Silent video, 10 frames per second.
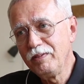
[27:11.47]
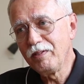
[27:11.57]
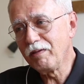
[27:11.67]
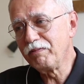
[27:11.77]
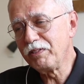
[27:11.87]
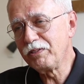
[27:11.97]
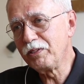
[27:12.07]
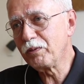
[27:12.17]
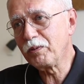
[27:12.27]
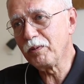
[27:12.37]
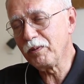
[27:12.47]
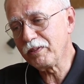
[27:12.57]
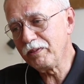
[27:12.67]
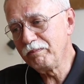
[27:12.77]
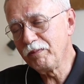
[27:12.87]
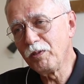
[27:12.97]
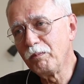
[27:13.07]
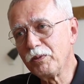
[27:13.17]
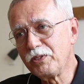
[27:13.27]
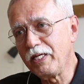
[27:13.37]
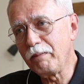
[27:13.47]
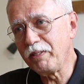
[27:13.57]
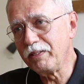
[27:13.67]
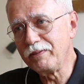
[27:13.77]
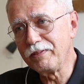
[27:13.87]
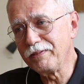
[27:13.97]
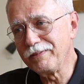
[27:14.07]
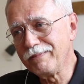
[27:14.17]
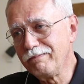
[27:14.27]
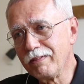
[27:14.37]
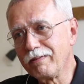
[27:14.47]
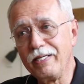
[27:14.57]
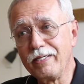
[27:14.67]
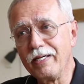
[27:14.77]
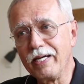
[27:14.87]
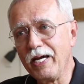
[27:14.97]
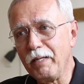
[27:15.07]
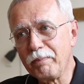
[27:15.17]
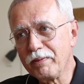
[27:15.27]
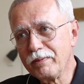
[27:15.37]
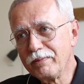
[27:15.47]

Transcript: of this so-called Homo sapien, you know, the thinking ape.